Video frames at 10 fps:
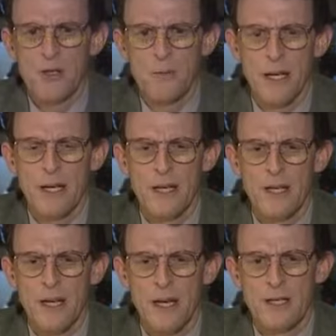Banking
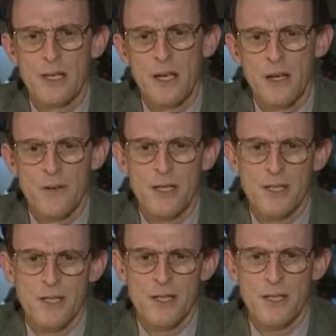Act of
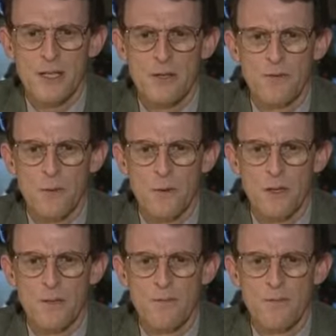1864.